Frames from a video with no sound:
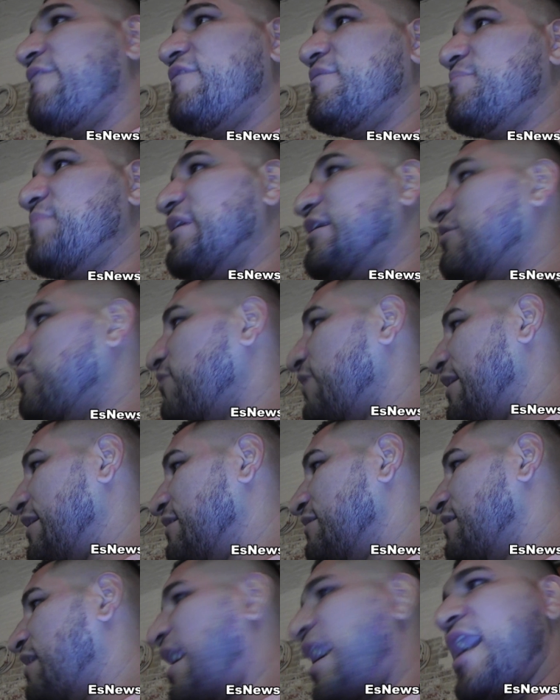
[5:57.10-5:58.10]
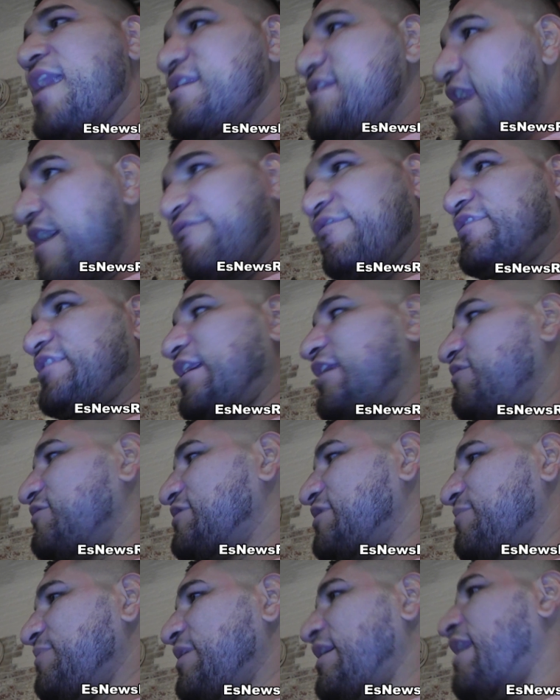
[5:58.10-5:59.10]
maybe middleweight. I never thought I
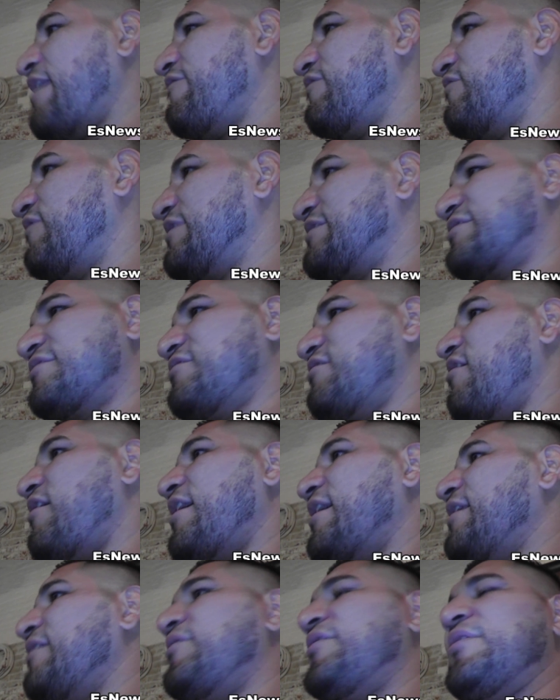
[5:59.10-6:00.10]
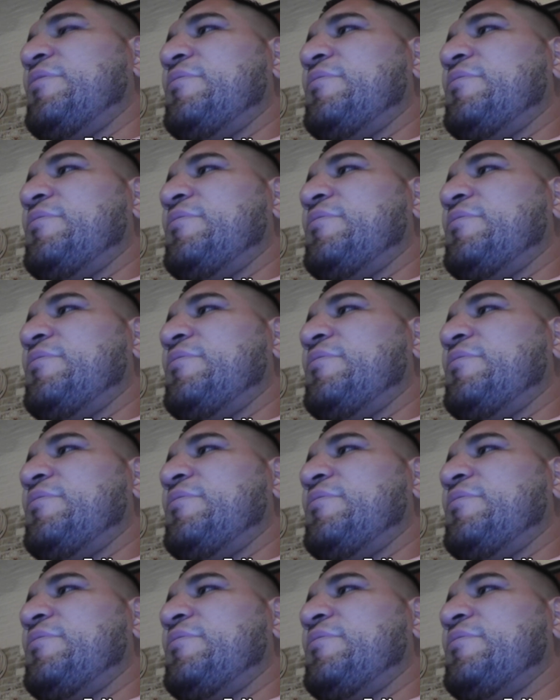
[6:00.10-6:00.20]
was gonna be a heavyweight. So no, I